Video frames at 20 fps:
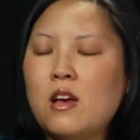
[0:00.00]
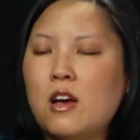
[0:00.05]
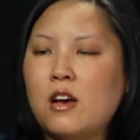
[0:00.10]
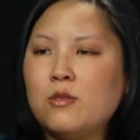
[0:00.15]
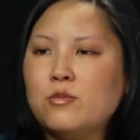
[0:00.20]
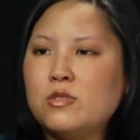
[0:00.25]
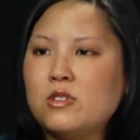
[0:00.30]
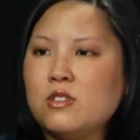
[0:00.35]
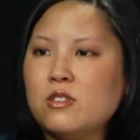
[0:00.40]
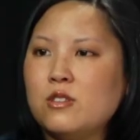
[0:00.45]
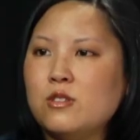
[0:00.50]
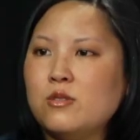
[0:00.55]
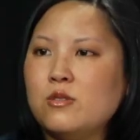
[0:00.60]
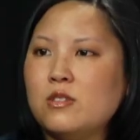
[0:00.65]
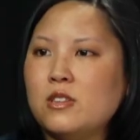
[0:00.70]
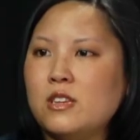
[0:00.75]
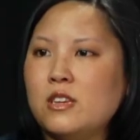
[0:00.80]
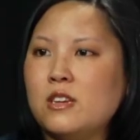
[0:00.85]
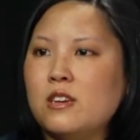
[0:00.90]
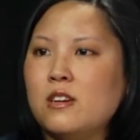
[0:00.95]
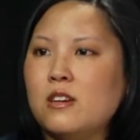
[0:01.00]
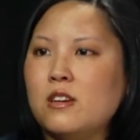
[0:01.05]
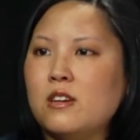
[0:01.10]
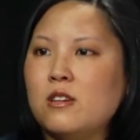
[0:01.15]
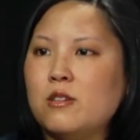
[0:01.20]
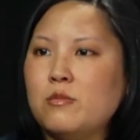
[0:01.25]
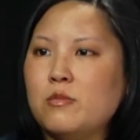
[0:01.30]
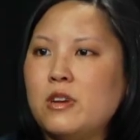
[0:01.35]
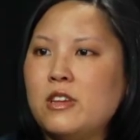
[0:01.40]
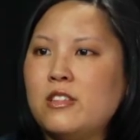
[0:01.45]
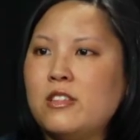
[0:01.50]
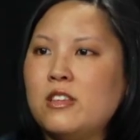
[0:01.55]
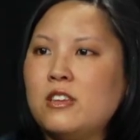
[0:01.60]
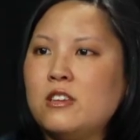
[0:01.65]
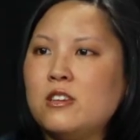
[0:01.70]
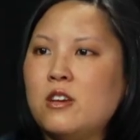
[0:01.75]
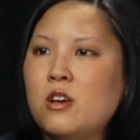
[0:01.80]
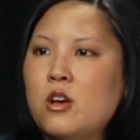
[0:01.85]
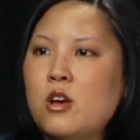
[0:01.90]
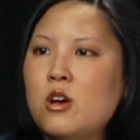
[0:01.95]
Absolutely. I
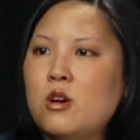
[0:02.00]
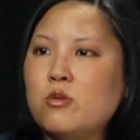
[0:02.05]
think